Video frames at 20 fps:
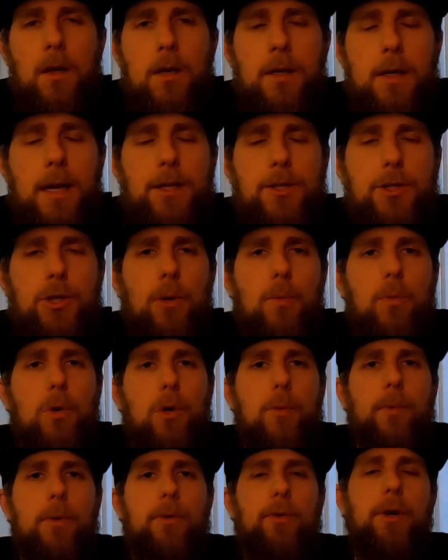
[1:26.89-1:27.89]
Next up, we're
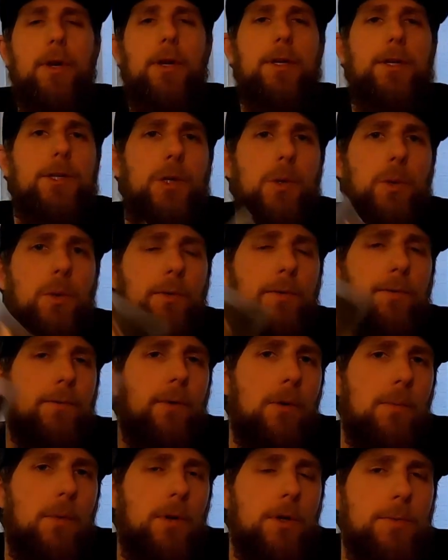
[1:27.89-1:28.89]
going to be running two of
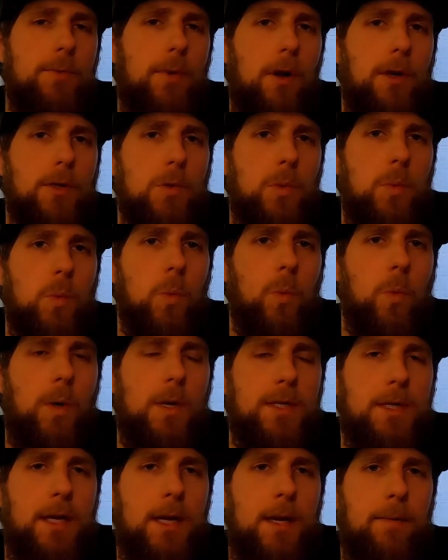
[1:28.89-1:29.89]
Funk Motorsport's
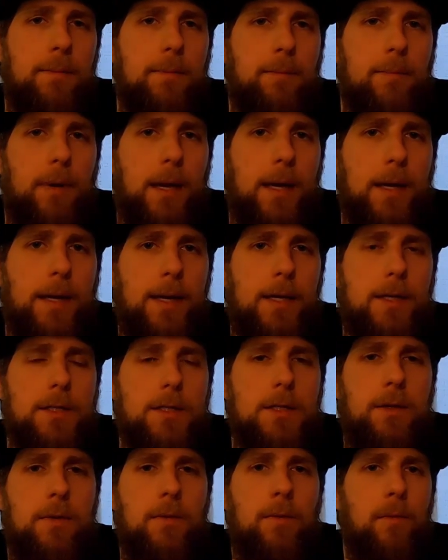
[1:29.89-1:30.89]
Wastegate
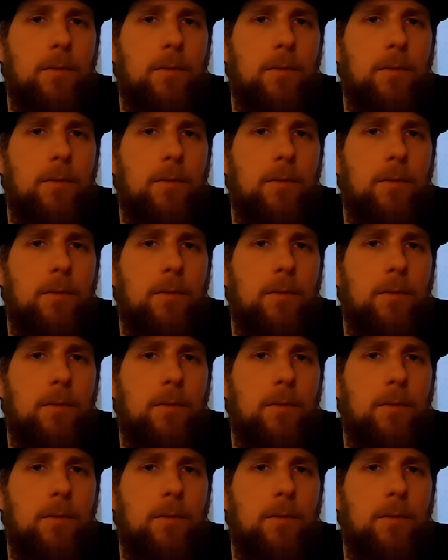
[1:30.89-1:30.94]
blankets.